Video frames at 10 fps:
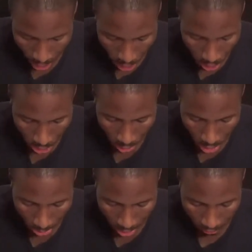behold, a
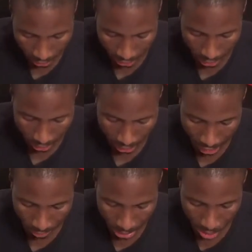woman of Canaan
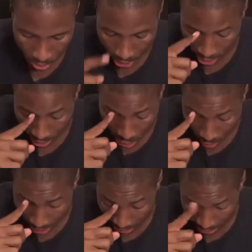came from that region and
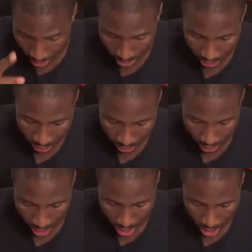cried out to him, saying,
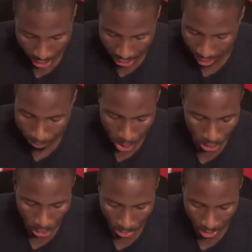Have
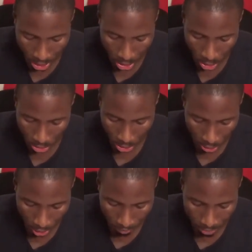mercy on me, O
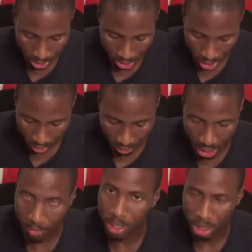Lord, son of
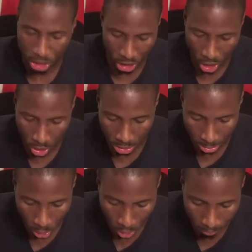David. She calls him
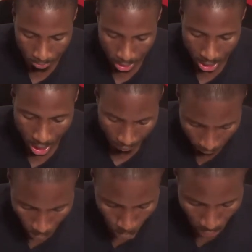Lord.
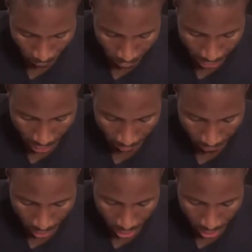Verse 25,